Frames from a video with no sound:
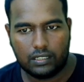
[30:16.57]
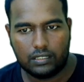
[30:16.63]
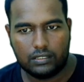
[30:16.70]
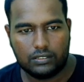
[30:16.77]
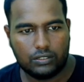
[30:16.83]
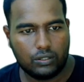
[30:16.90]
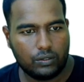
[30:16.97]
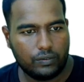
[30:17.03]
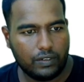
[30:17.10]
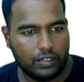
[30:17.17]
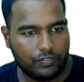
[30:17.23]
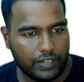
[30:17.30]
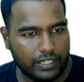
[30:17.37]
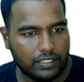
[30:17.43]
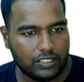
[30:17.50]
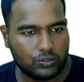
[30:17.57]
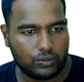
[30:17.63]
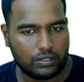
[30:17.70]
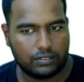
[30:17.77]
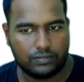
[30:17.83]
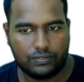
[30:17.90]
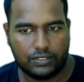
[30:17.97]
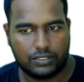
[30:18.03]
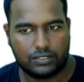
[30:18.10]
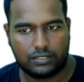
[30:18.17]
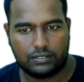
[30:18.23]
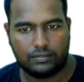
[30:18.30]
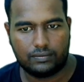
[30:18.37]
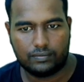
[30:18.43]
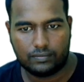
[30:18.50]
So we'll find this one first.
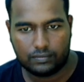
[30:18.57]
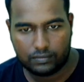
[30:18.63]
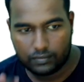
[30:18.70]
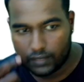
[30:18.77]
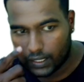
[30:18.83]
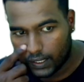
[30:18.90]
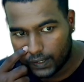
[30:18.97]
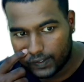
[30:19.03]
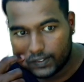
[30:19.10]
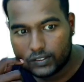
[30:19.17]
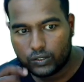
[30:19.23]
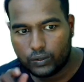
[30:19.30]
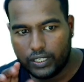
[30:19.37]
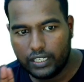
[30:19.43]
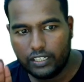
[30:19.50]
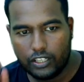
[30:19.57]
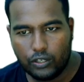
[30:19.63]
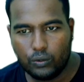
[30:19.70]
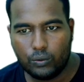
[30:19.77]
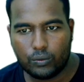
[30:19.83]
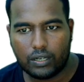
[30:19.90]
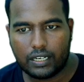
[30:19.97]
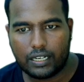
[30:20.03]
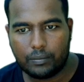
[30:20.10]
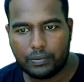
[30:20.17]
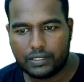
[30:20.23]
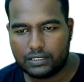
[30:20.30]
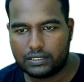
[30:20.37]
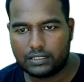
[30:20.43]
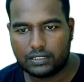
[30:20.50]
So in Q, what
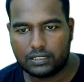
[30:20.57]
happens?